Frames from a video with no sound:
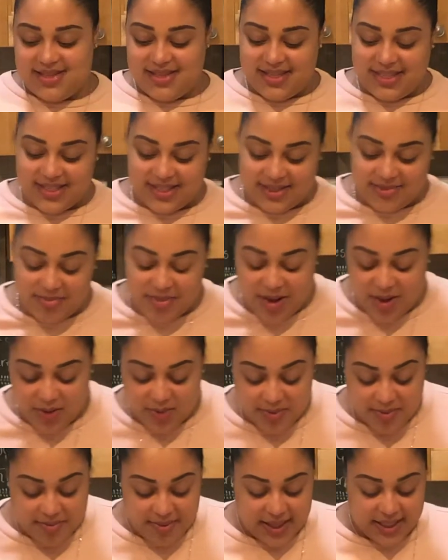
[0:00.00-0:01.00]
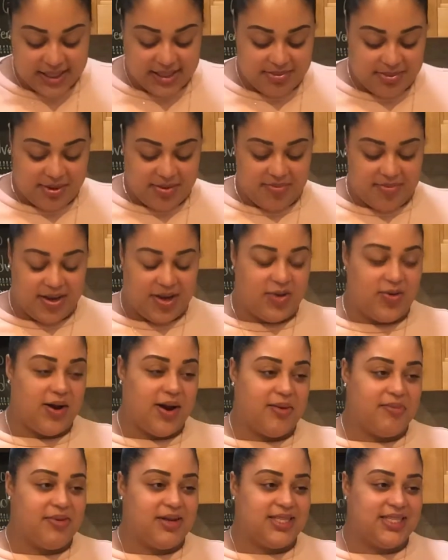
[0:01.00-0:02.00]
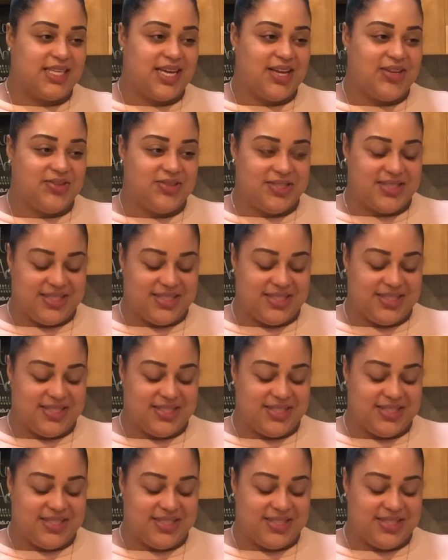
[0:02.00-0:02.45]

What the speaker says: The smell reminds me of my grandma's house.